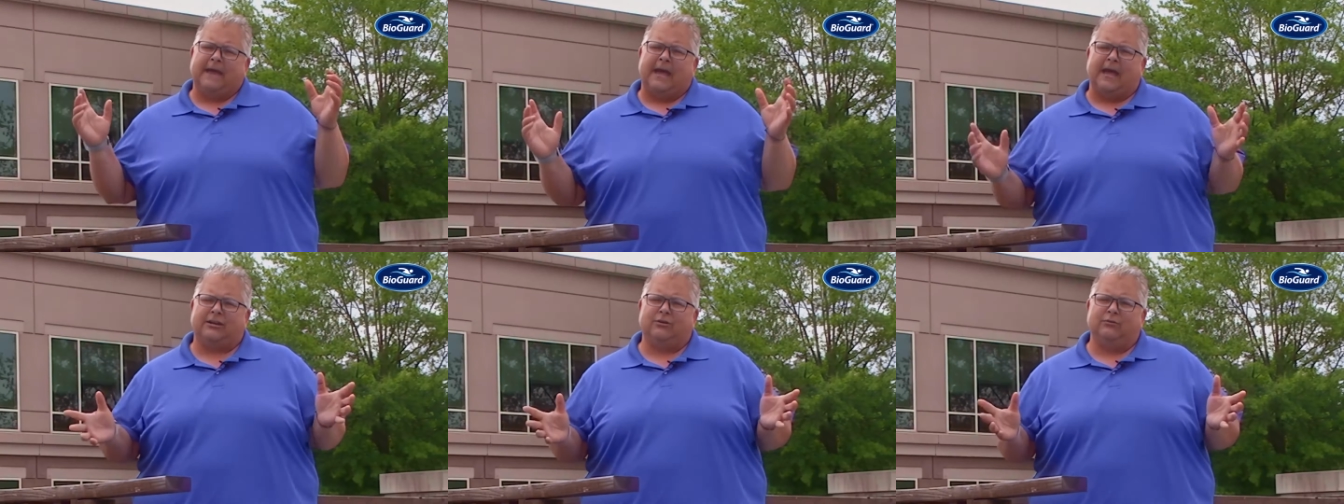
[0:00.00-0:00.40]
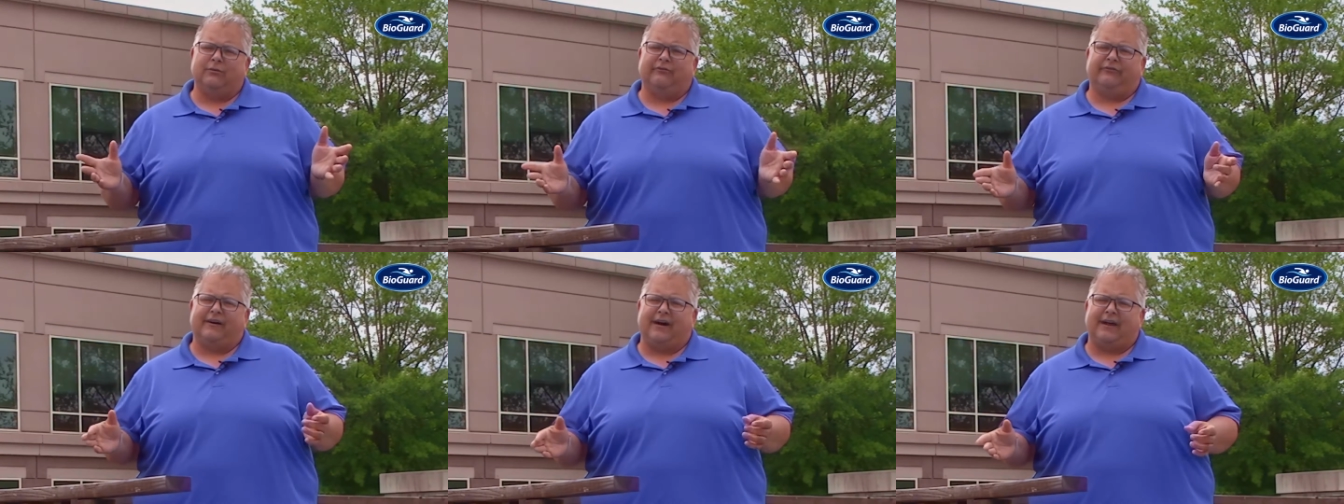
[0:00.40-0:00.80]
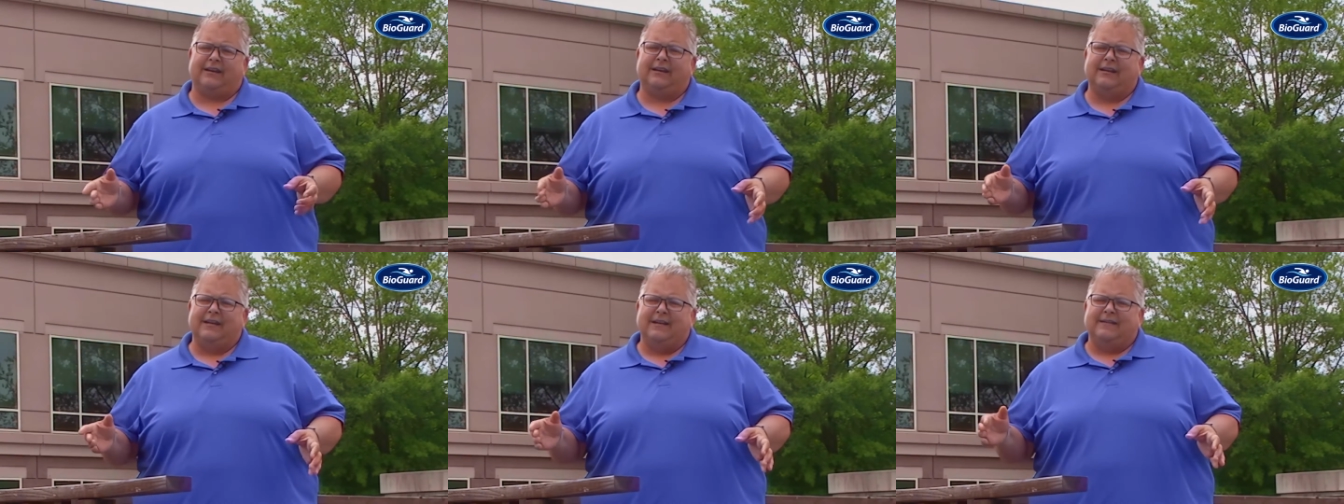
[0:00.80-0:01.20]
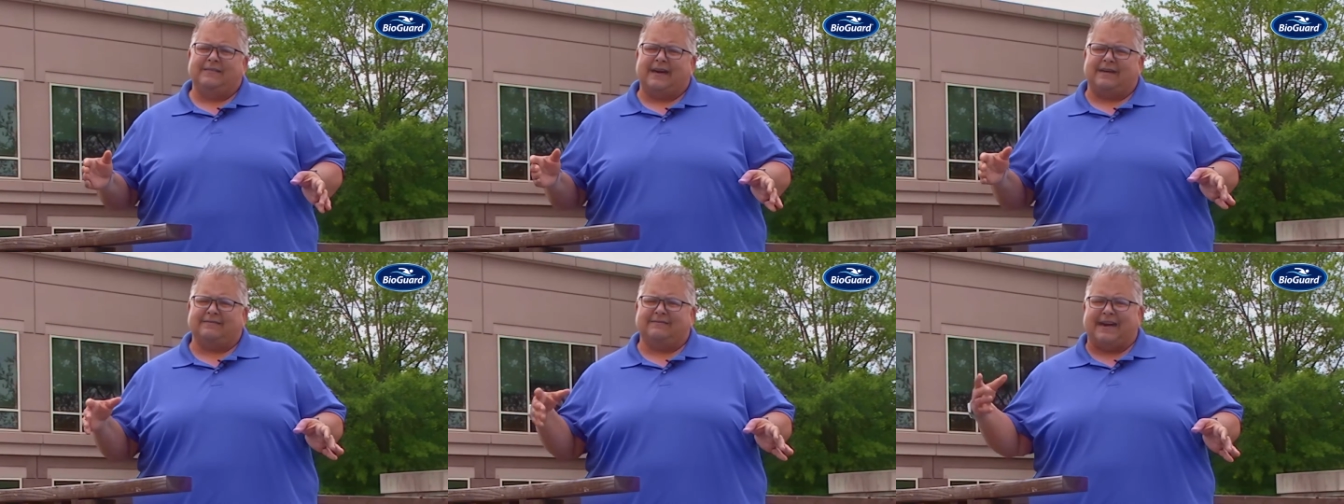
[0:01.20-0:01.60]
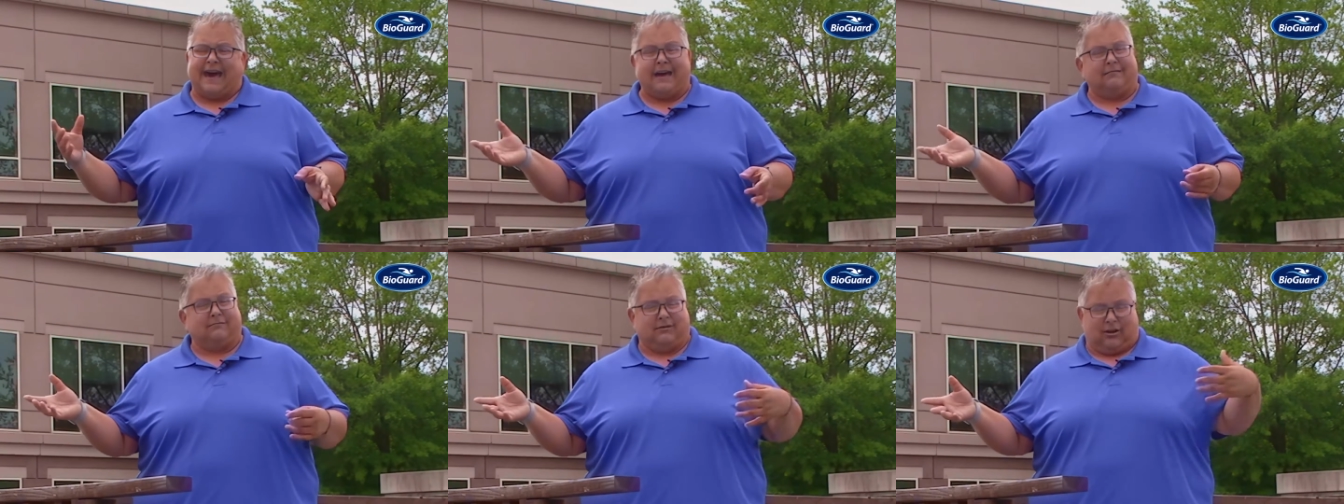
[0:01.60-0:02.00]
and you will find
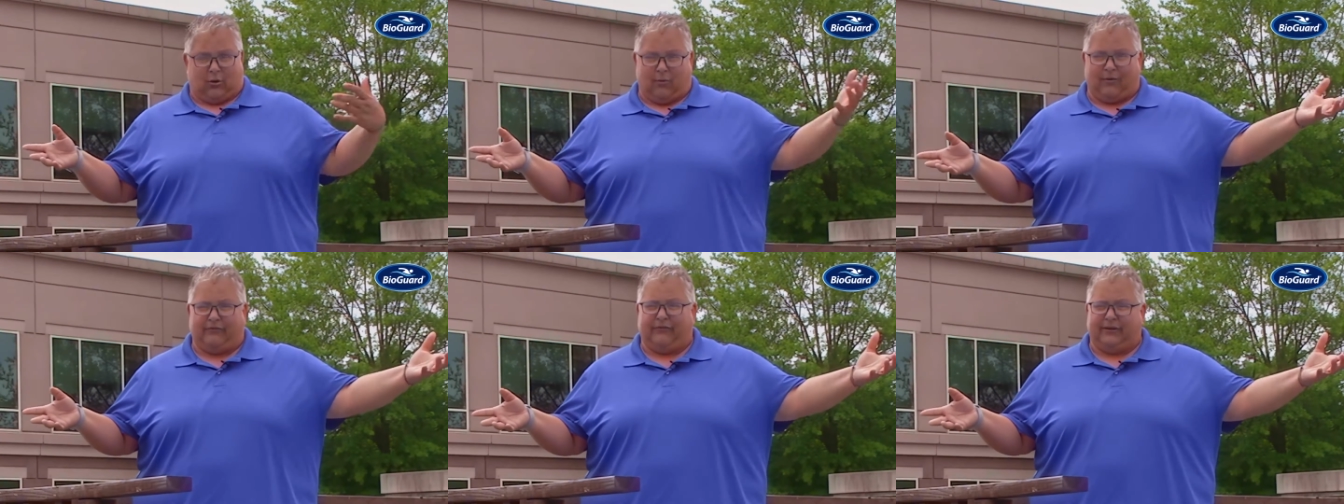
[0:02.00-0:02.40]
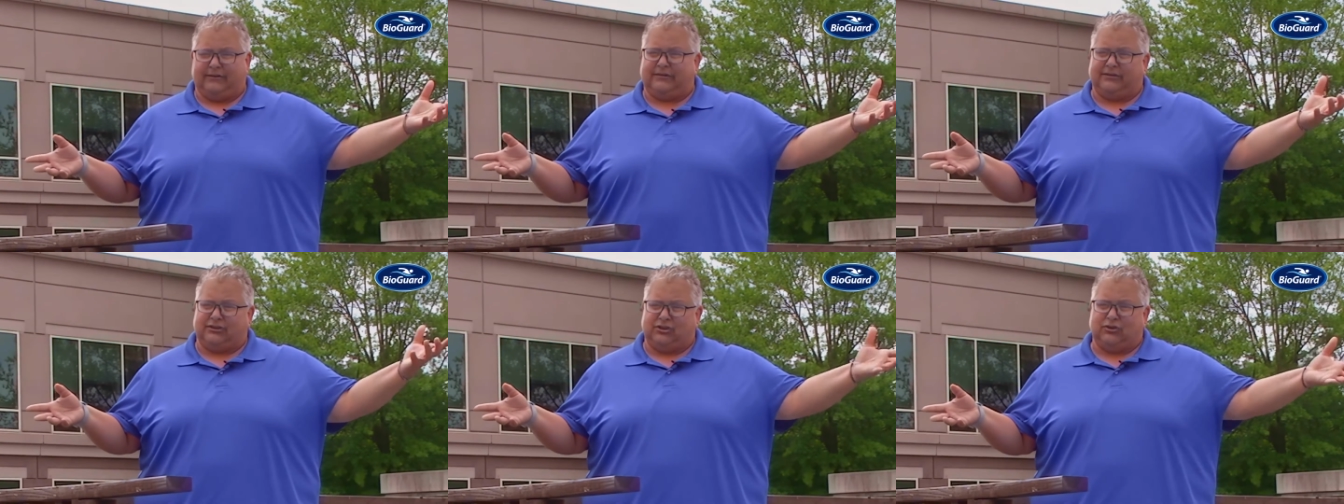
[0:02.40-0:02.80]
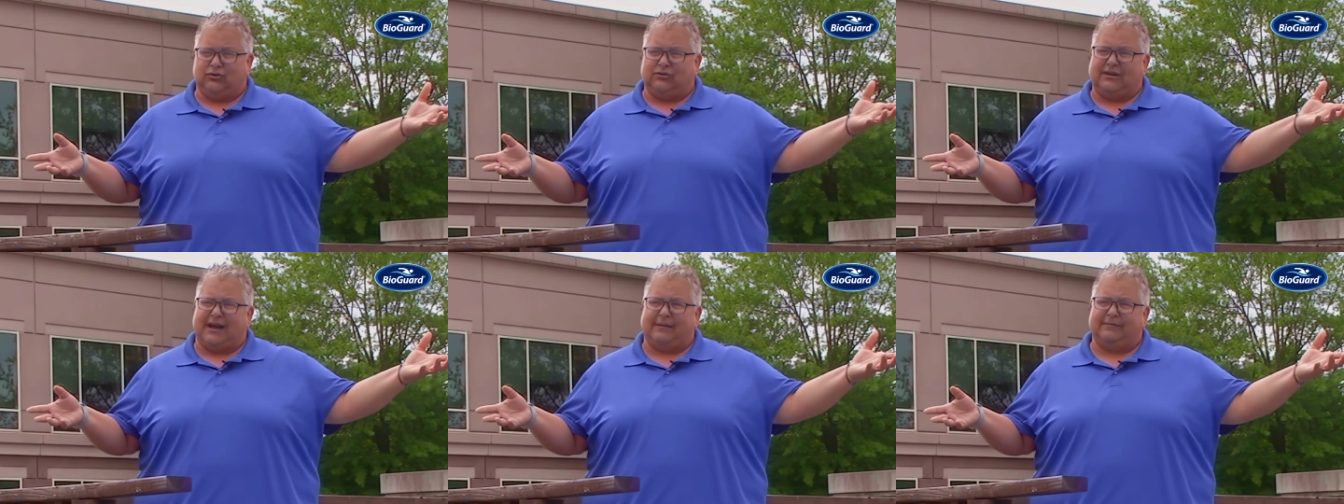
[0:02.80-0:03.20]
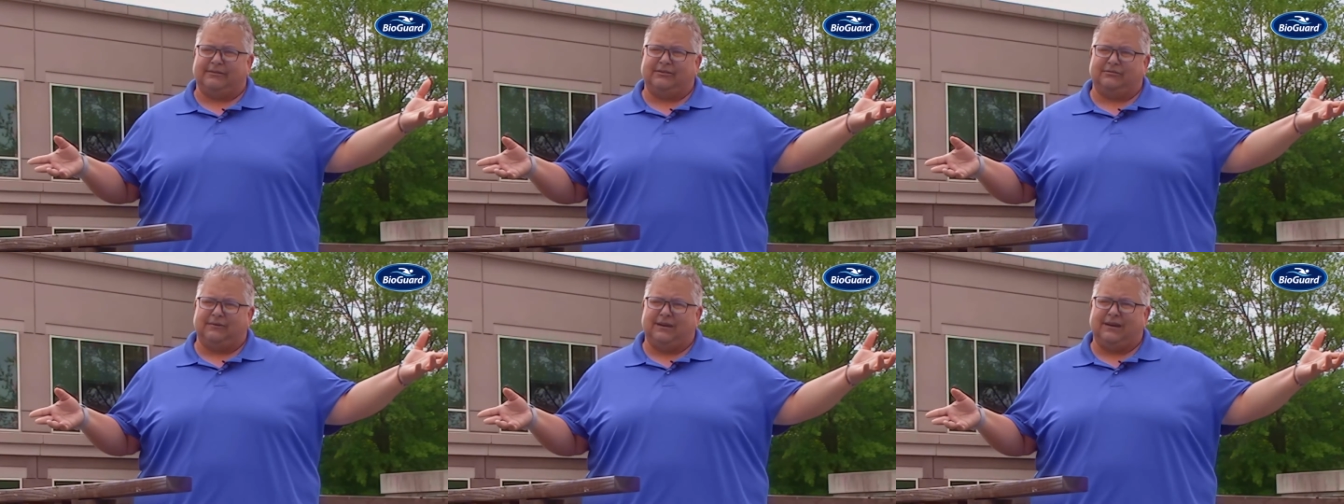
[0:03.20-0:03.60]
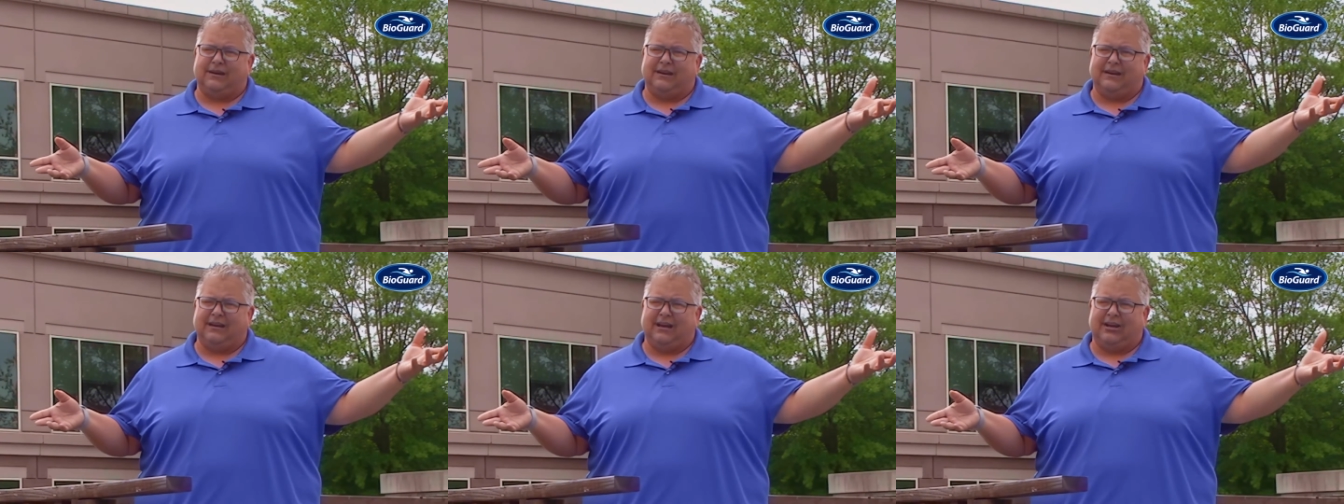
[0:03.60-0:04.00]
that equivalent to 2 tablets a
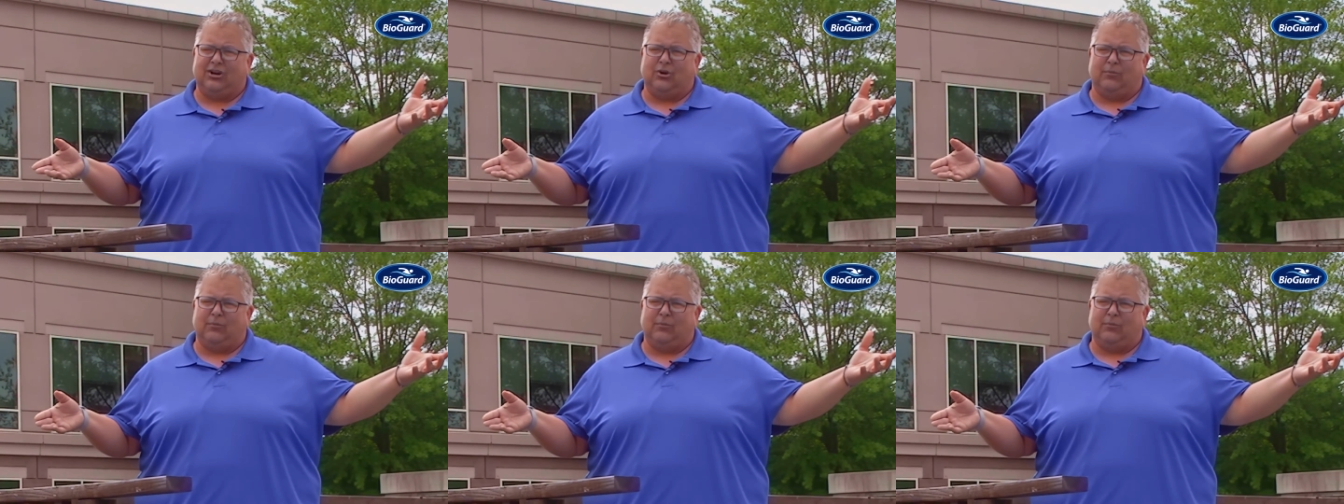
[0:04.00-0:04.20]
week in your